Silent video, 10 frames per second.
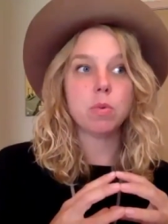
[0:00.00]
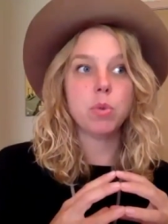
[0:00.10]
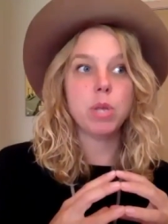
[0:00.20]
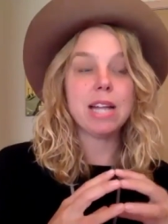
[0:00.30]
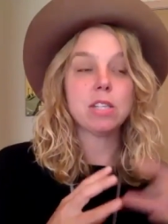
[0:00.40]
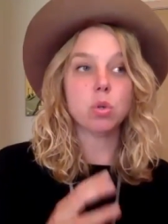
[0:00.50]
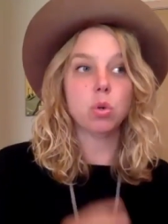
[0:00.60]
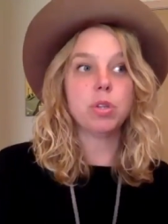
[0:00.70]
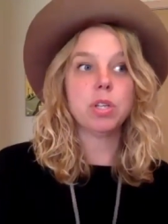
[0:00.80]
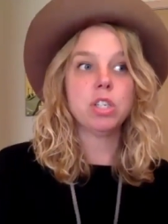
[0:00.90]
we had
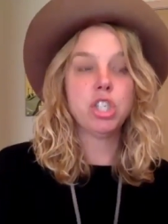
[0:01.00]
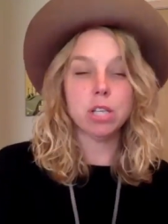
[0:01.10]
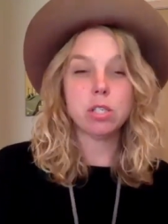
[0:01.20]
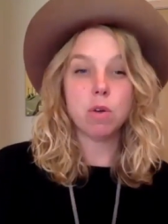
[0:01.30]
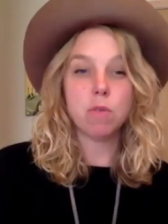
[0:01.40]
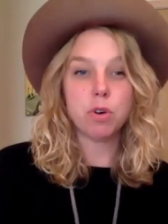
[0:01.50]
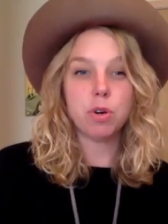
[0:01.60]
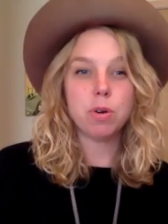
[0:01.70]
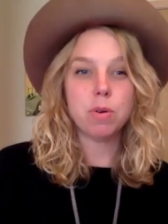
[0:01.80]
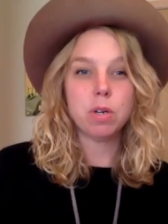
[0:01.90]
sold just
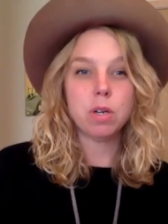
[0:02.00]
over,